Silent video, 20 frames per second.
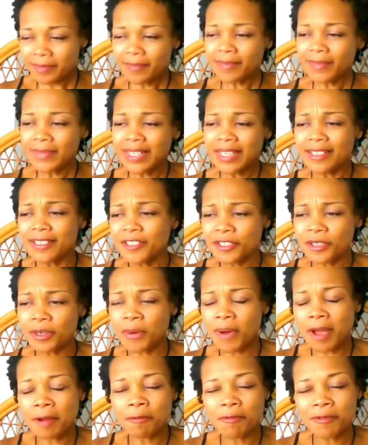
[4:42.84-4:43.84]
I
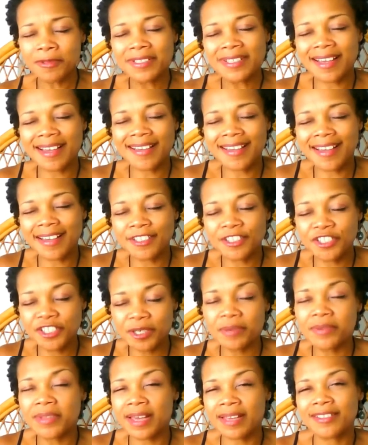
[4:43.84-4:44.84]
want
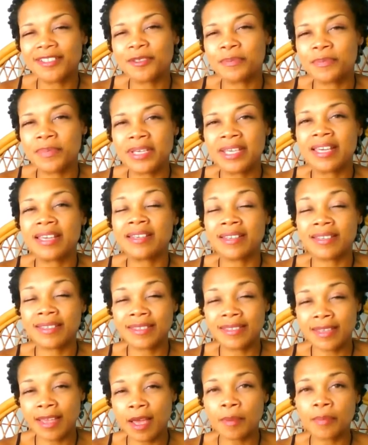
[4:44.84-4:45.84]
Adara's home
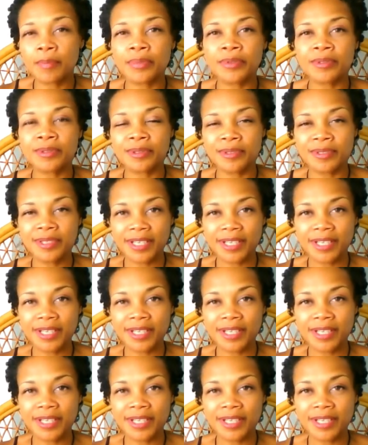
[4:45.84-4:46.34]
with her.